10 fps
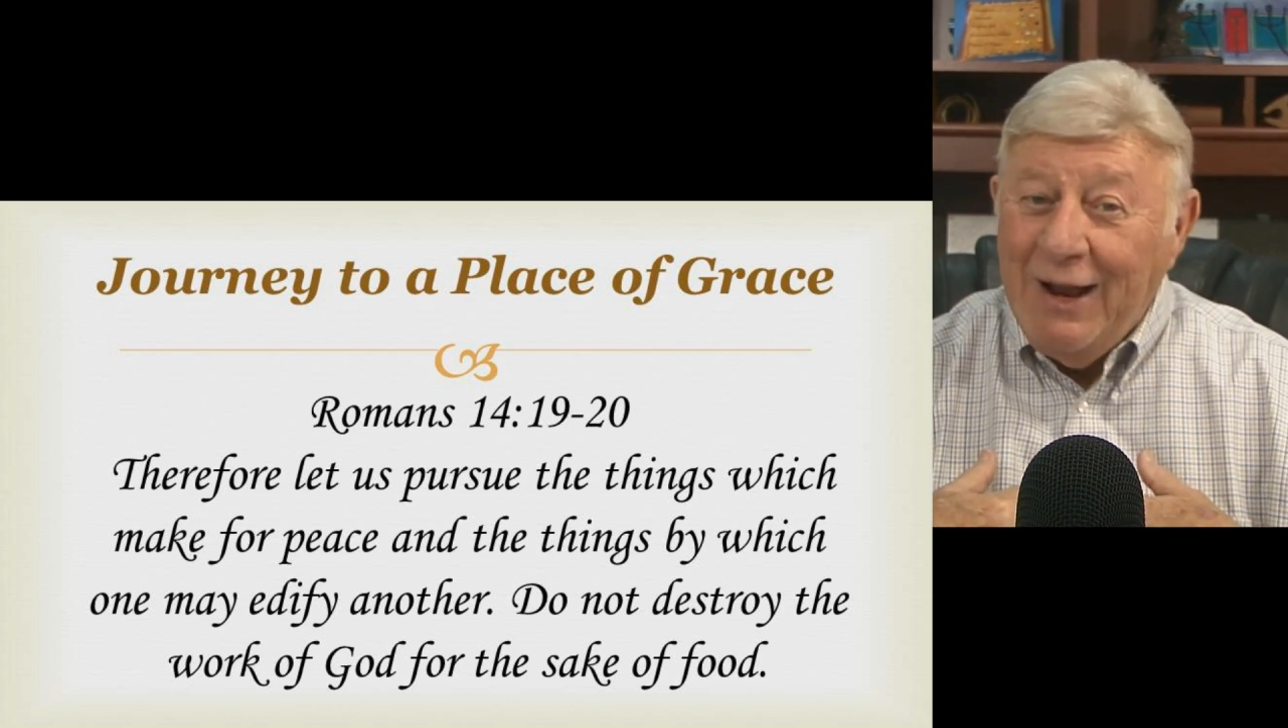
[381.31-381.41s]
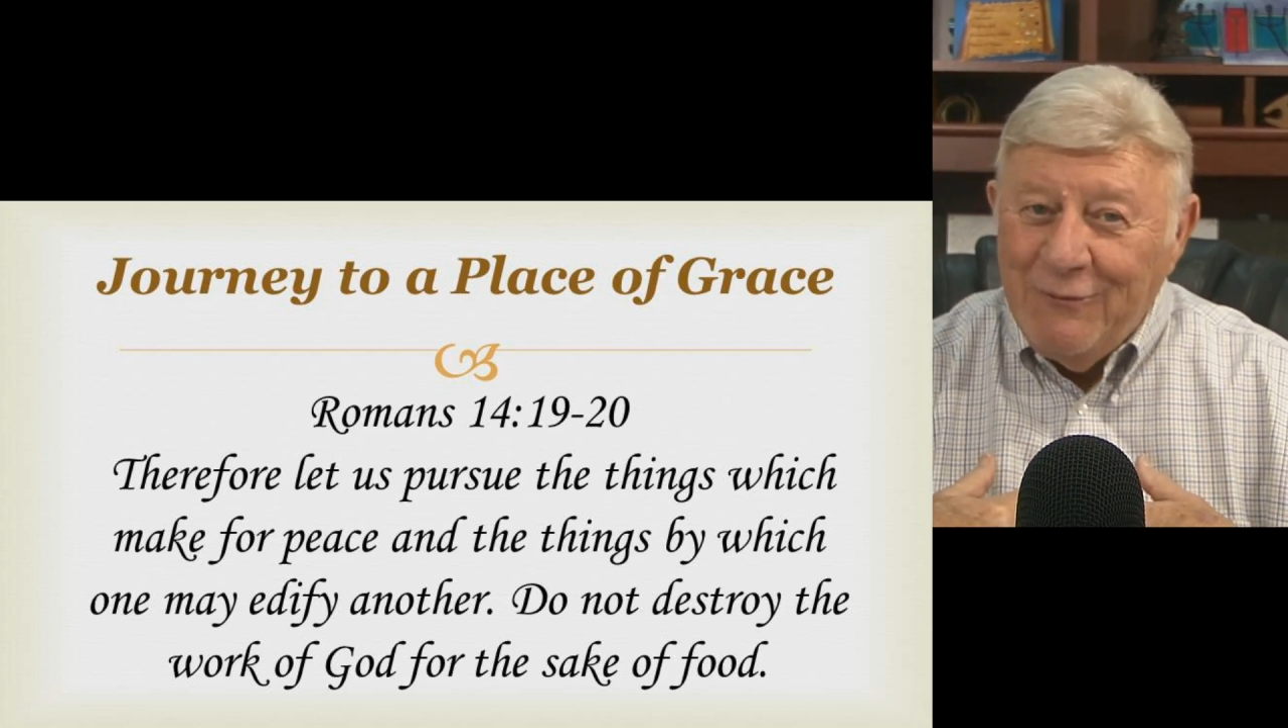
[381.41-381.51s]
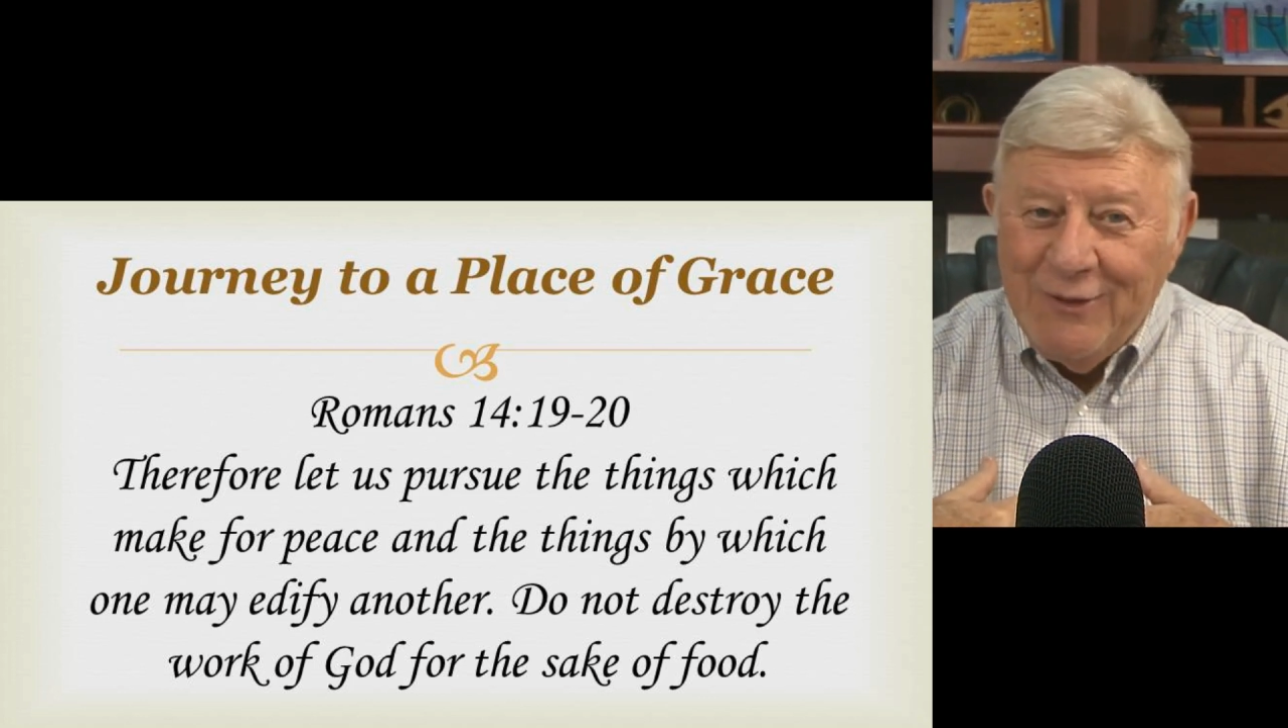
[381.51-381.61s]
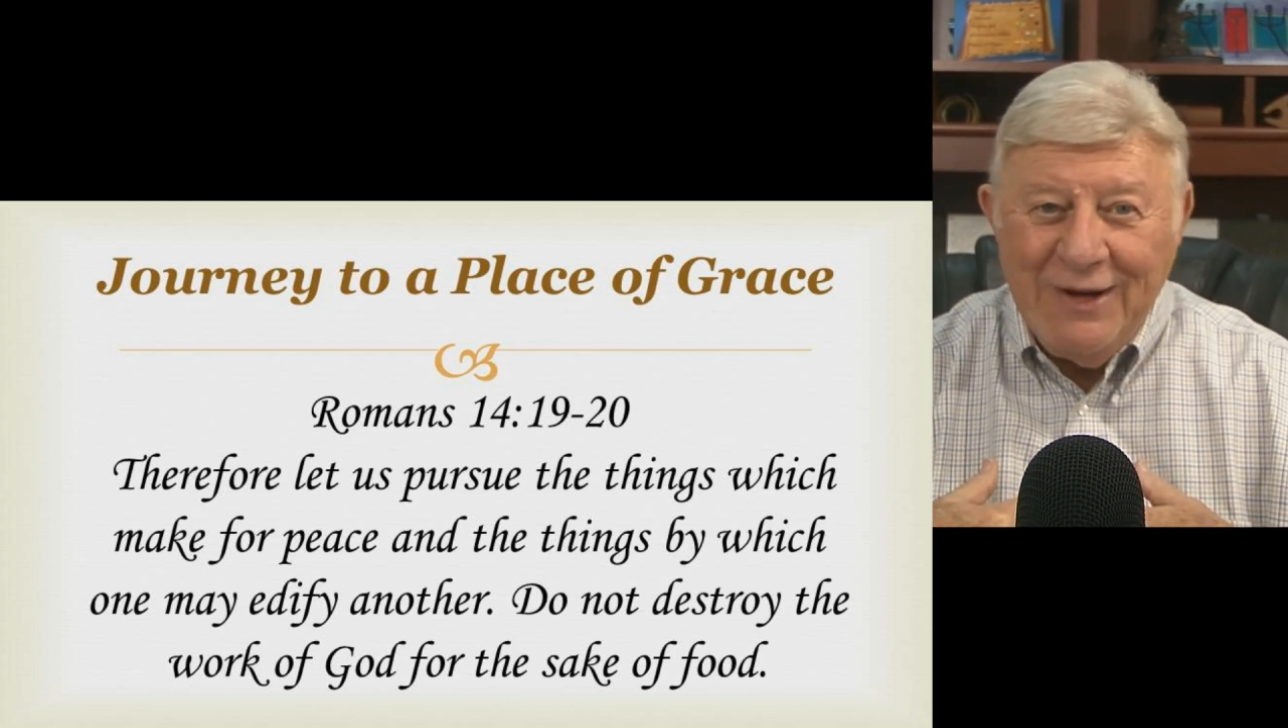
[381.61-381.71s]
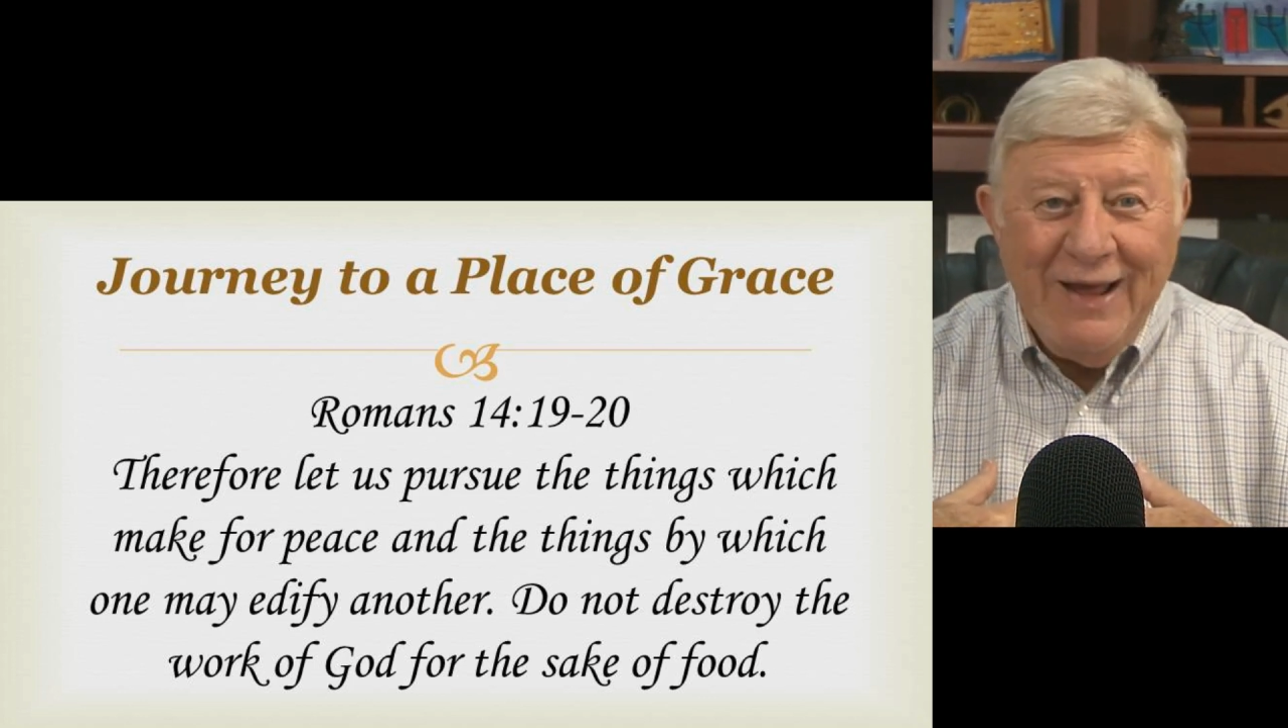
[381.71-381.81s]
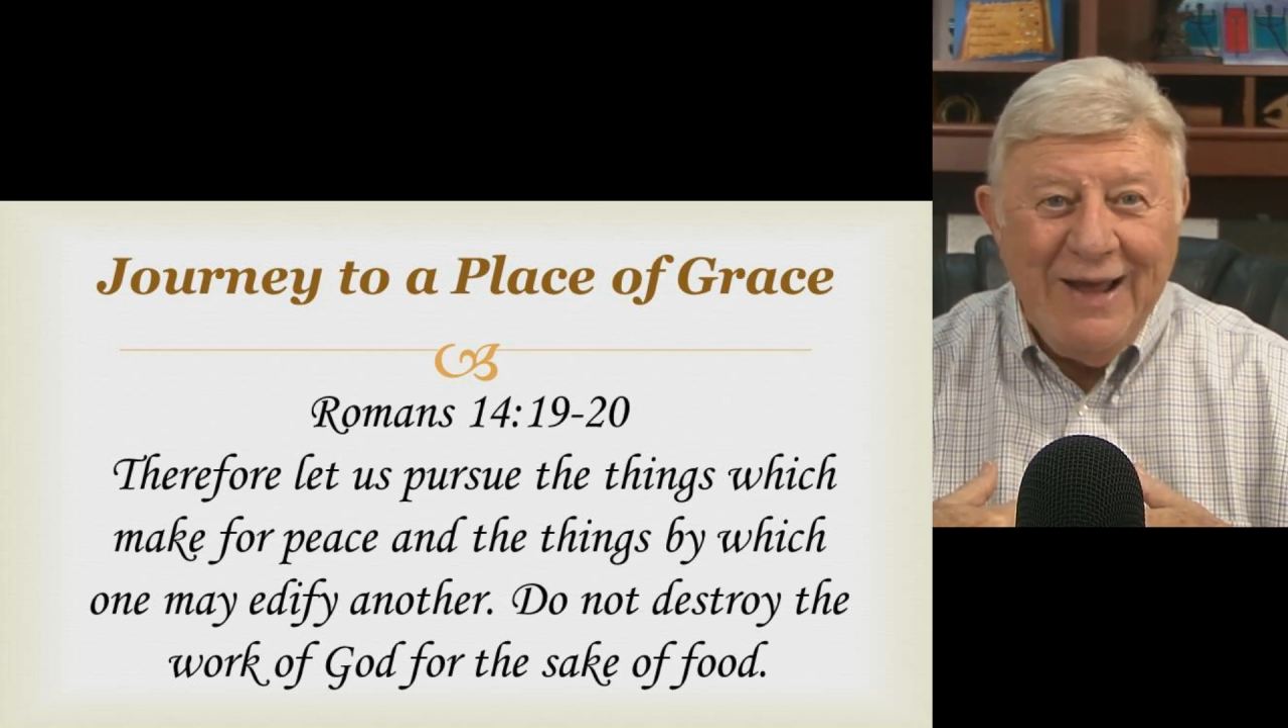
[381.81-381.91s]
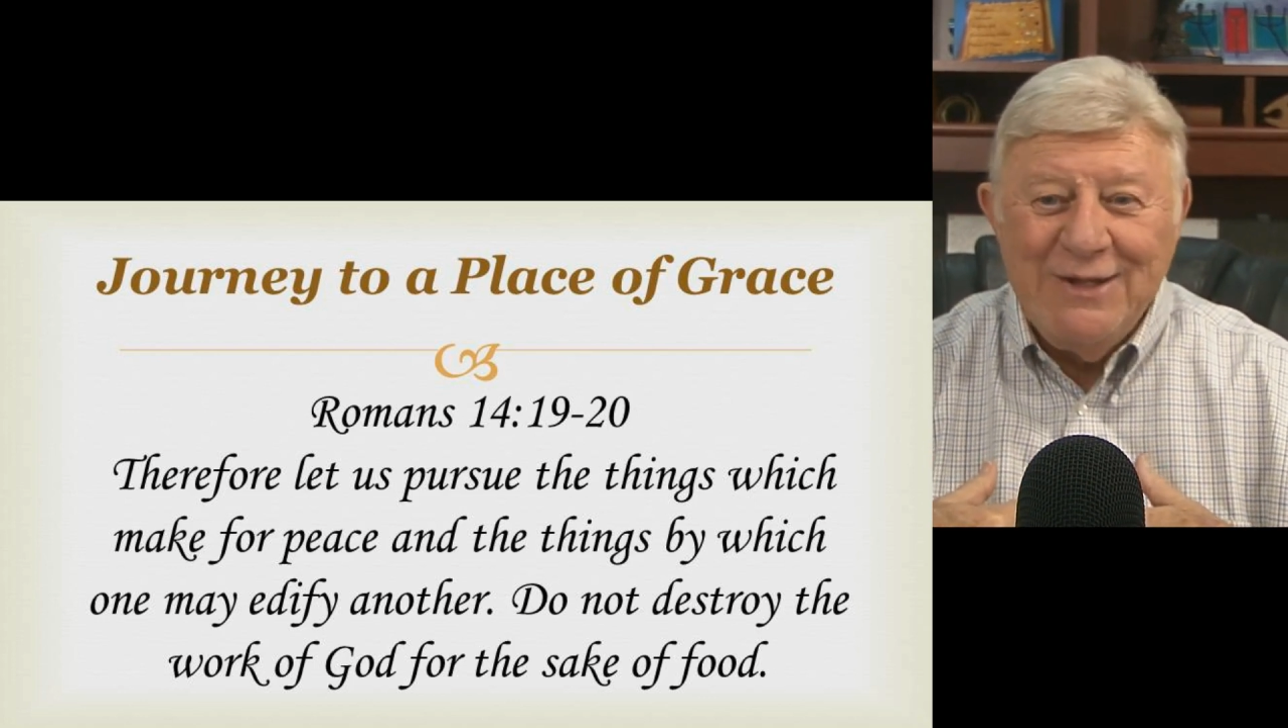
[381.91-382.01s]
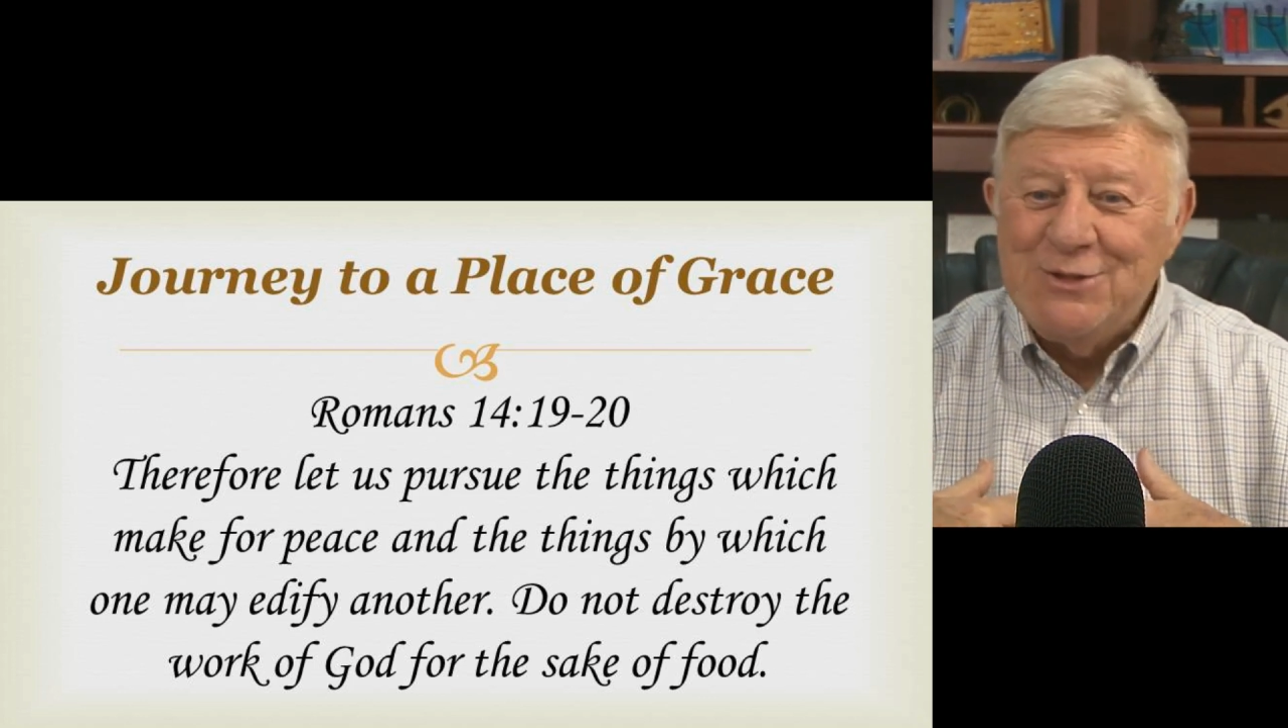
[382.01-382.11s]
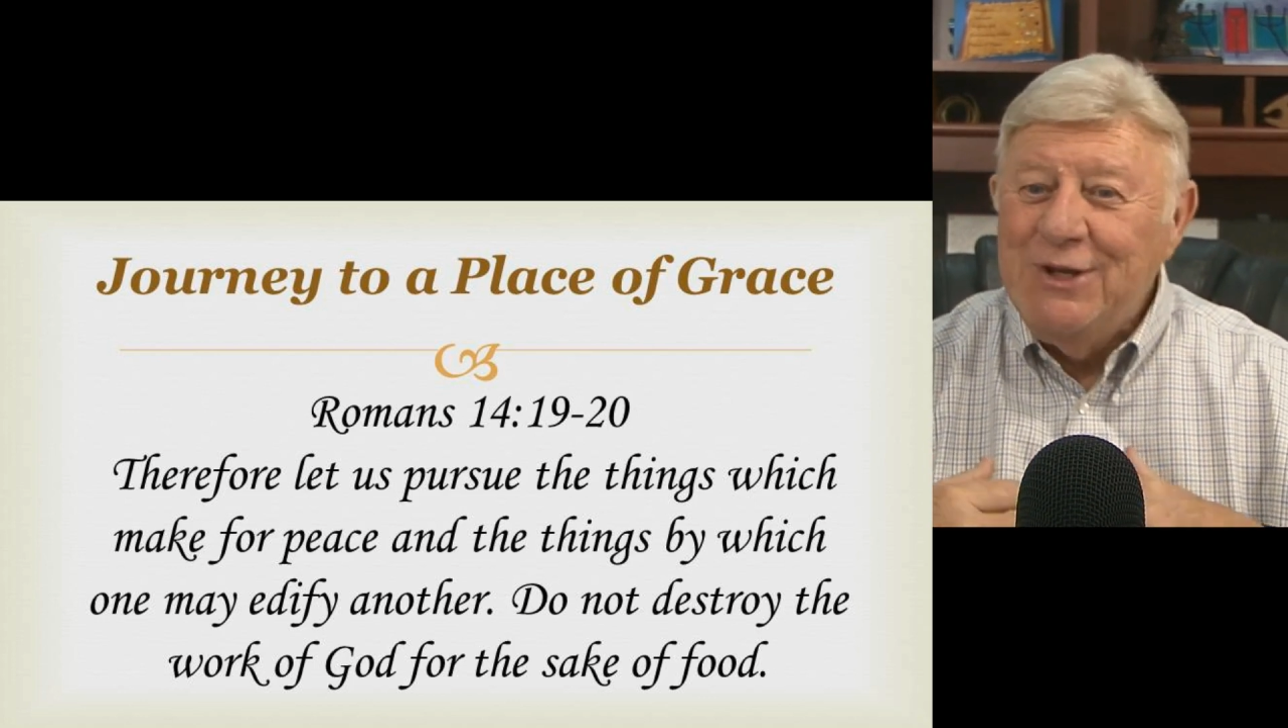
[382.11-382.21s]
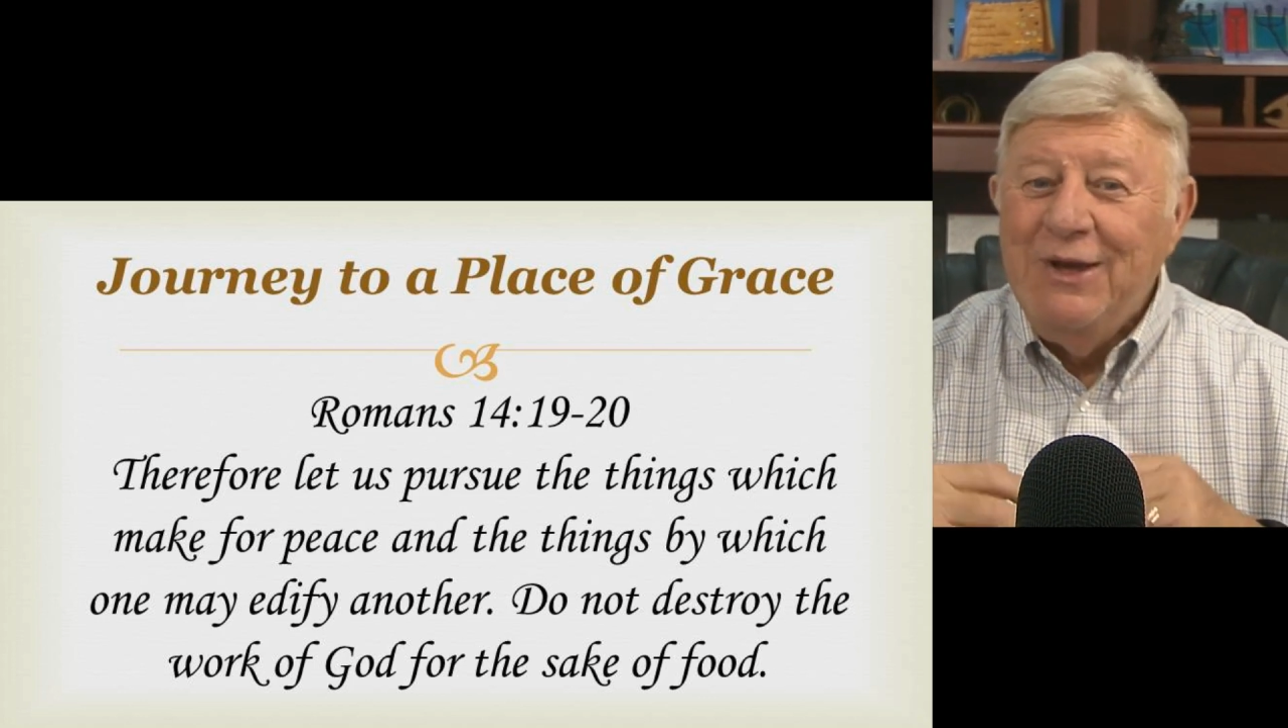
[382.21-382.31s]

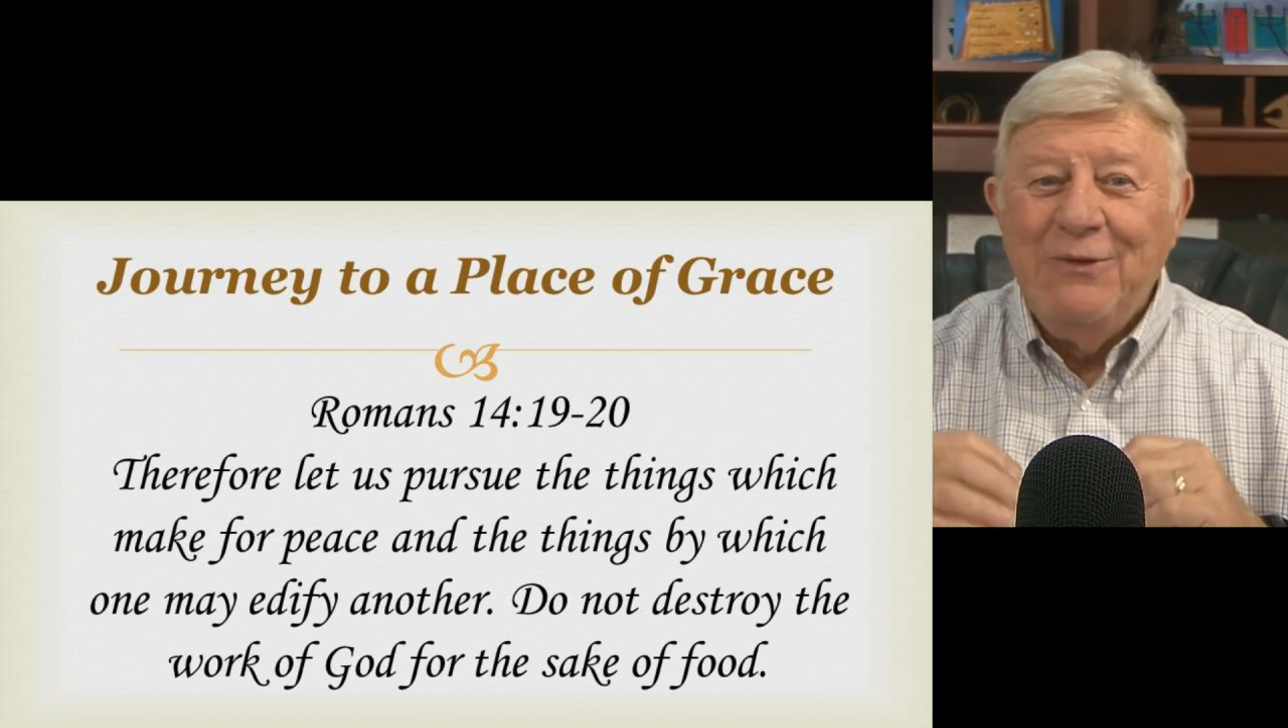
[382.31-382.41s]
realize